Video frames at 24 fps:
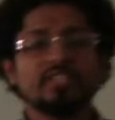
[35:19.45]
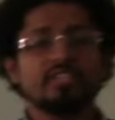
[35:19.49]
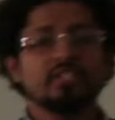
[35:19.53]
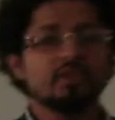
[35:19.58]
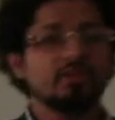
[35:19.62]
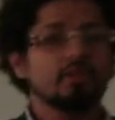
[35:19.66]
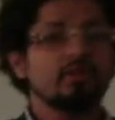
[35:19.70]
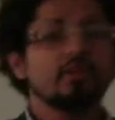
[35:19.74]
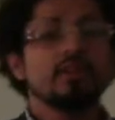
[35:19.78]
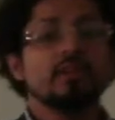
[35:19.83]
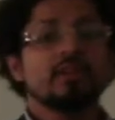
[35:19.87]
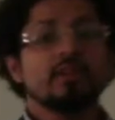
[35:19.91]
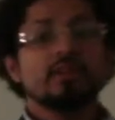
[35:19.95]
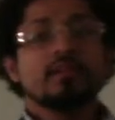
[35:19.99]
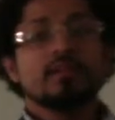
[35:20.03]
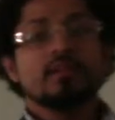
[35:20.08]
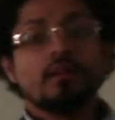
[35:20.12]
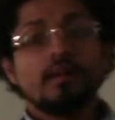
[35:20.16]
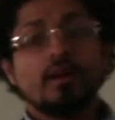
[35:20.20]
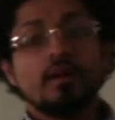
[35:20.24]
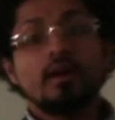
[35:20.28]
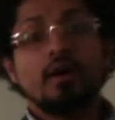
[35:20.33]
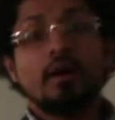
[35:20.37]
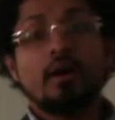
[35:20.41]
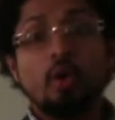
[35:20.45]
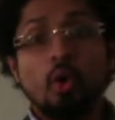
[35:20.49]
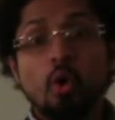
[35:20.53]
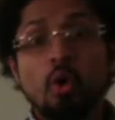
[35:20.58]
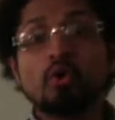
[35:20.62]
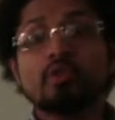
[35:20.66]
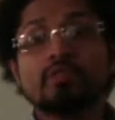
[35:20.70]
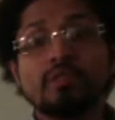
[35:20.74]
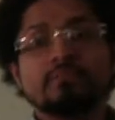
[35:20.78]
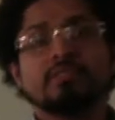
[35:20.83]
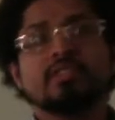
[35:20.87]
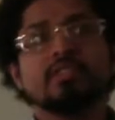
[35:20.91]
to
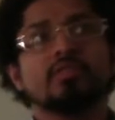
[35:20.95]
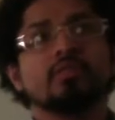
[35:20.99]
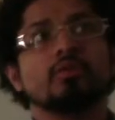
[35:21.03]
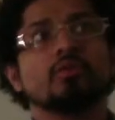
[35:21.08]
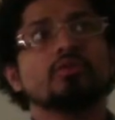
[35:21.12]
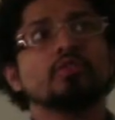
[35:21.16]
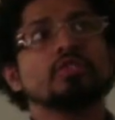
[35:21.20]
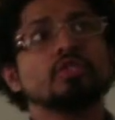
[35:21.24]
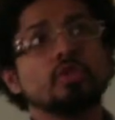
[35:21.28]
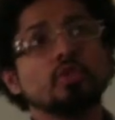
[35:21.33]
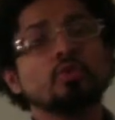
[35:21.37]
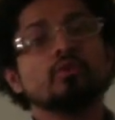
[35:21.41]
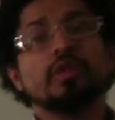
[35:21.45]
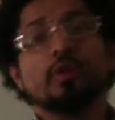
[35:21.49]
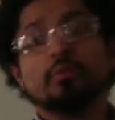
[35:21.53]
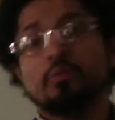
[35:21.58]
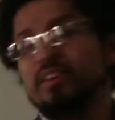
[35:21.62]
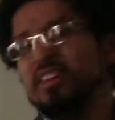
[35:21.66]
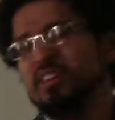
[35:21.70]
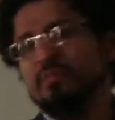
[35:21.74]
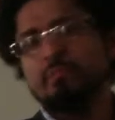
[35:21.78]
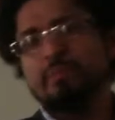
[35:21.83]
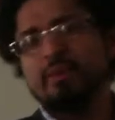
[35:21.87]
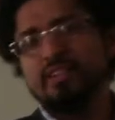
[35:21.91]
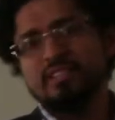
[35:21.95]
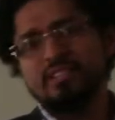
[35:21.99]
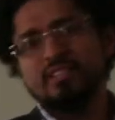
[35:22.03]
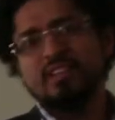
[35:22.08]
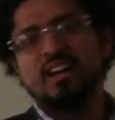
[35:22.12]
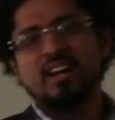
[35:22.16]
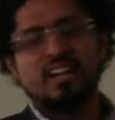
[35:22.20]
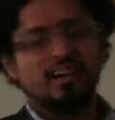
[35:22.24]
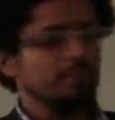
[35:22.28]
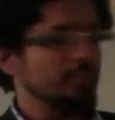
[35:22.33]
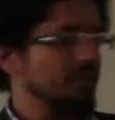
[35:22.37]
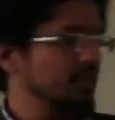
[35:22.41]
hold them to those so that we can build
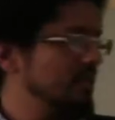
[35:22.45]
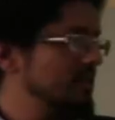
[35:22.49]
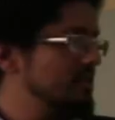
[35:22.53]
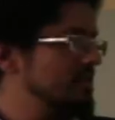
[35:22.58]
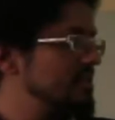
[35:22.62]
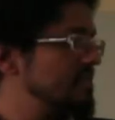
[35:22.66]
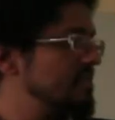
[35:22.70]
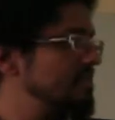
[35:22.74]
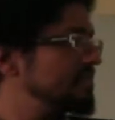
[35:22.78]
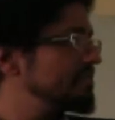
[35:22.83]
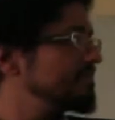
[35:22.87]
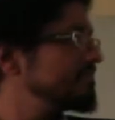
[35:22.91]
economies.